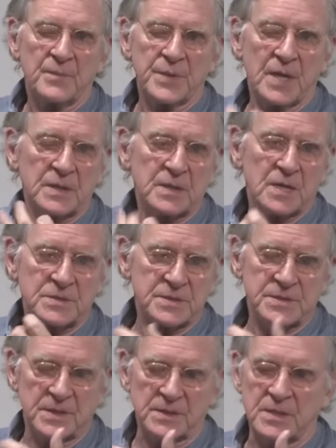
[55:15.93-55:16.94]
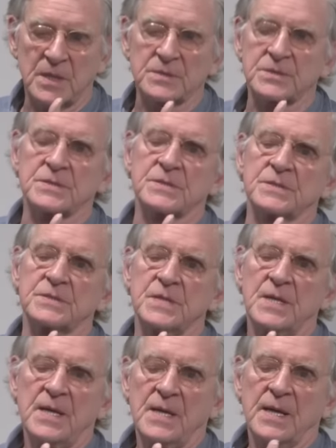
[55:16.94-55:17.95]
beyond consciousness and unconsciousness.
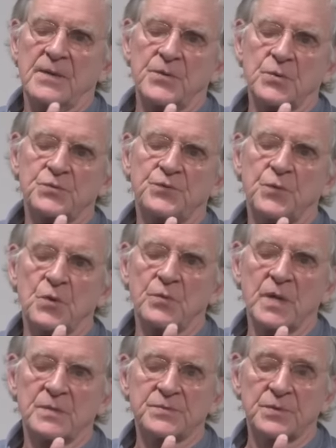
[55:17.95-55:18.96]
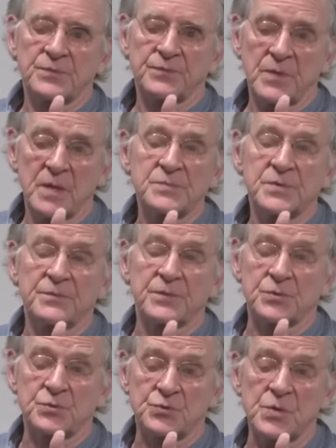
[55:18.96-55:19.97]
And those four realms are realms
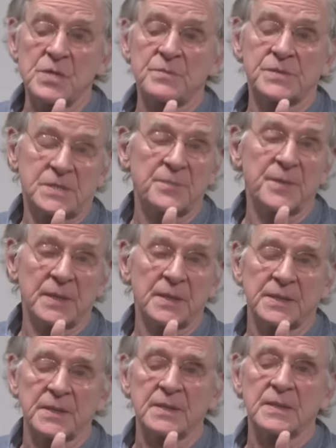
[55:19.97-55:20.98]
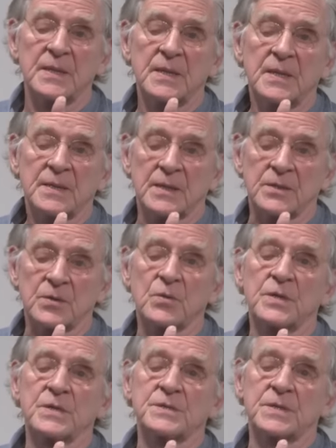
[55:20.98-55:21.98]
of extreme stability that
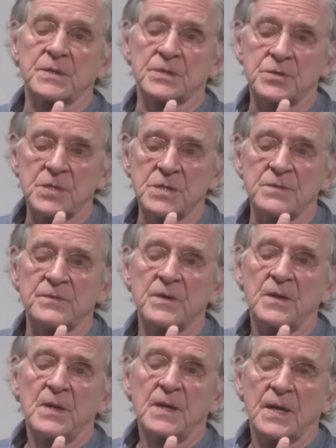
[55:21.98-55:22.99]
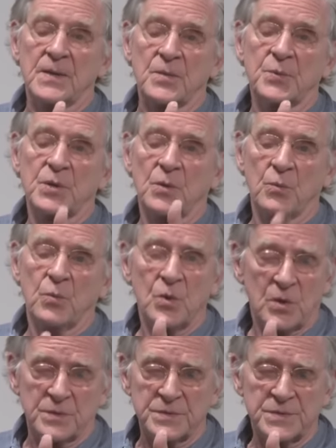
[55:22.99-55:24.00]
yogis can achieve. And the Buddha
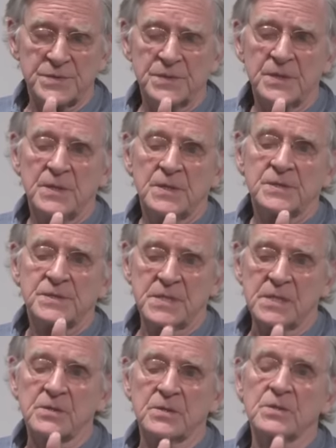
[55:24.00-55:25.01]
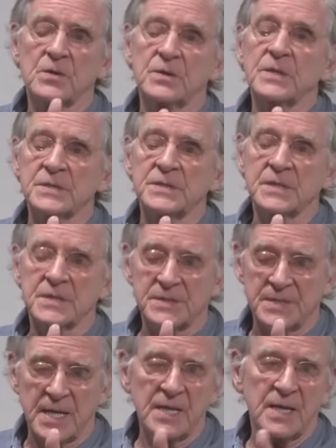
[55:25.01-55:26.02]
warns seeker yogis in
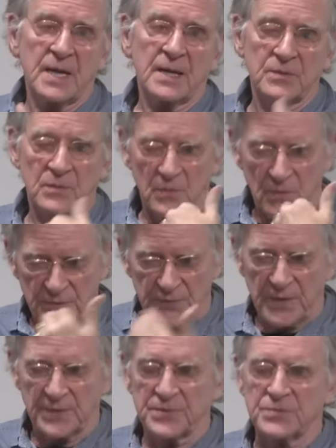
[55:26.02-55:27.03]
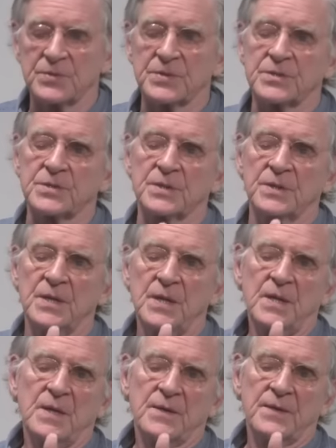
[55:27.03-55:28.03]
his day and all throughout the tradition
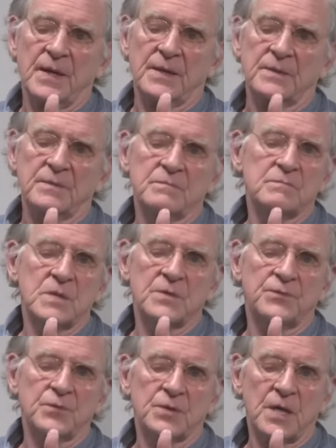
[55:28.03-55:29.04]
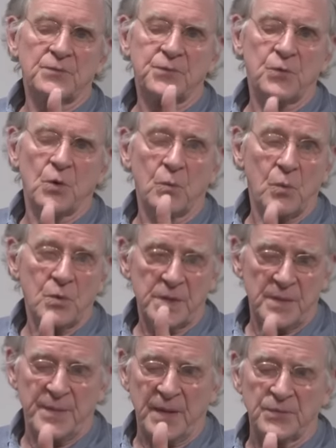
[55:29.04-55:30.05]
that if you're not
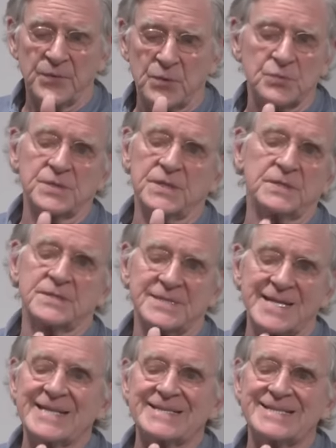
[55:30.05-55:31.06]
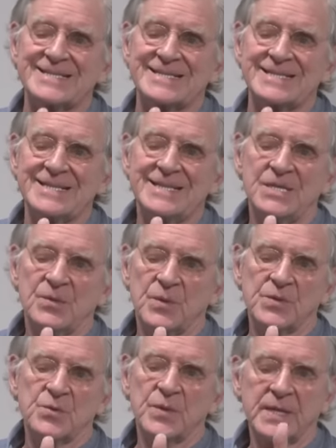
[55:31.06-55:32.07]
forewarned about those states,
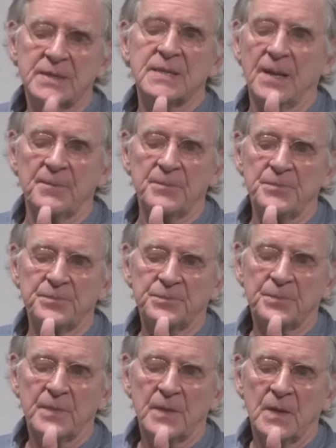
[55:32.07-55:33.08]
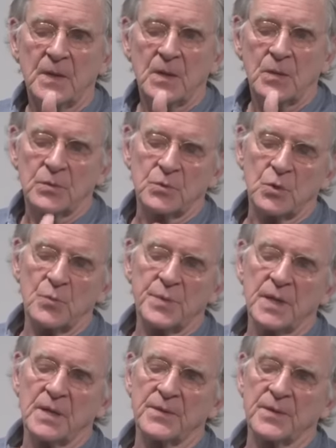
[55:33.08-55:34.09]
when you hit them, when you go
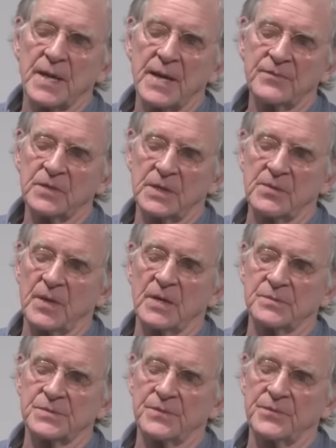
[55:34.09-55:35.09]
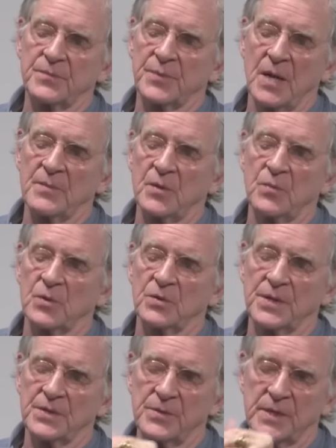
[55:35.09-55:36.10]
beyond the heavenly realms of the Brahma
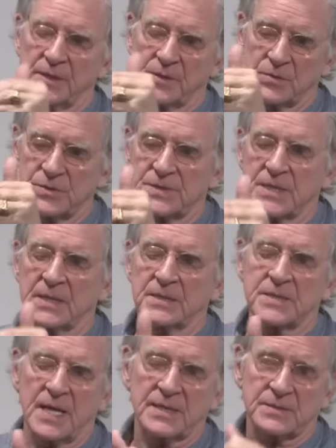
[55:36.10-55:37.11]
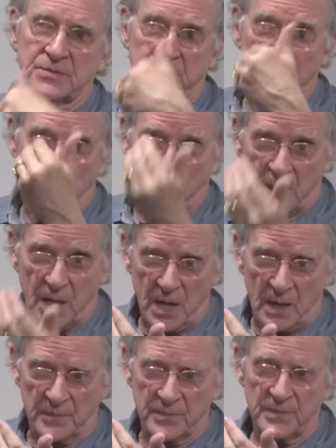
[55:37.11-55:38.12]
world and you hit those states as more
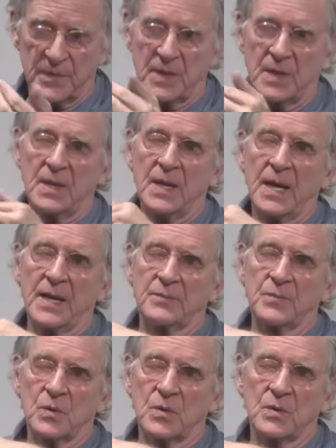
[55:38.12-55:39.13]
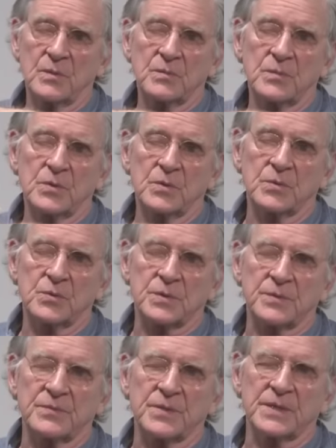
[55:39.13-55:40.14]
calm and more, you know,
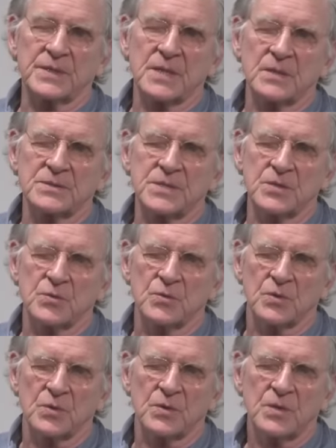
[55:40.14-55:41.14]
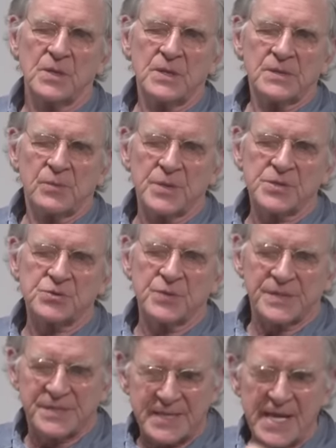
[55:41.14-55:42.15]
you're indulging your wish
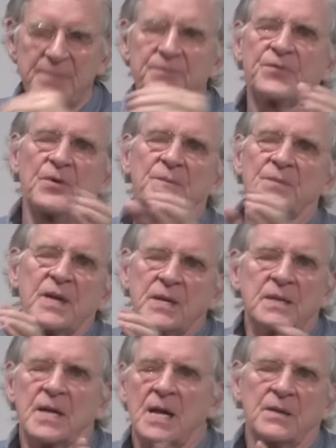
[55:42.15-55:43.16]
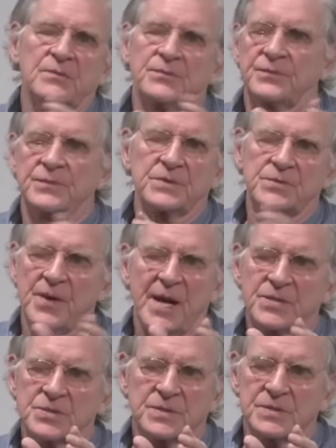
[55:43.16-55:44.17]
to escape from any kind of
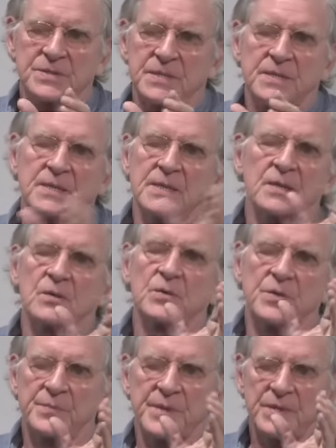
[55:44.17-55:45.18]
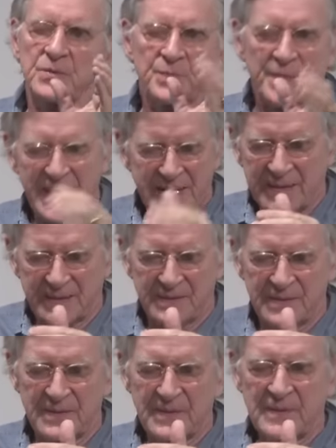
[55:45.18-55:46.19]
interactions, thinking they'll only bring you
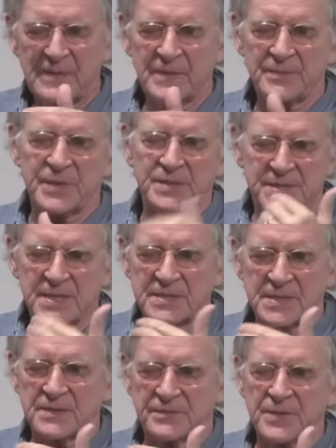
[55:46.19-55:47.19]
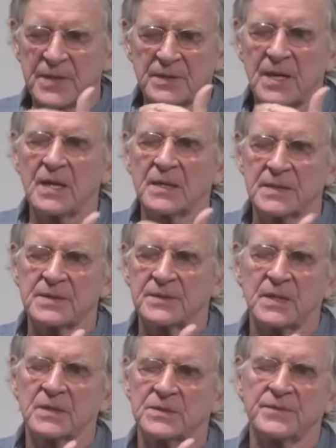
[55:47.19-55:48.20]
pain, being a sensitive and highly
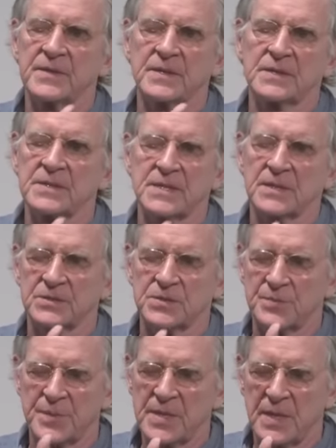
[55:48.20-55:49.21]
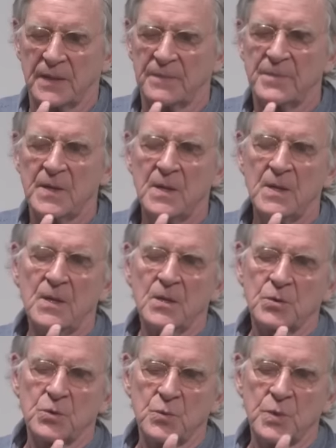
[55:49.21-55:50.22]
cultivated and intelligent being,
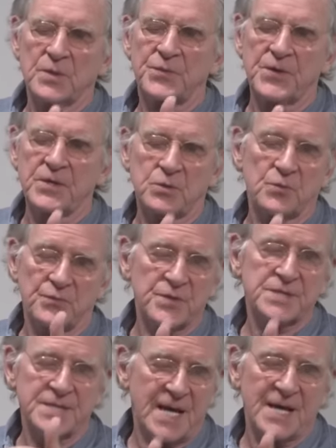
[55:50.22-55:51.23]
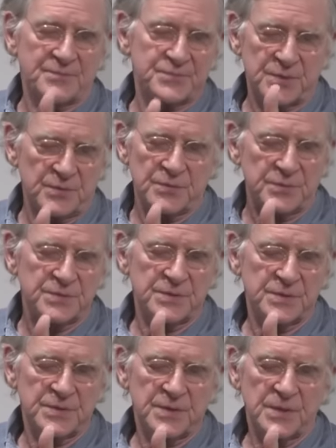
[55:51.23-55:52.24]
you will think you've reached the absolute,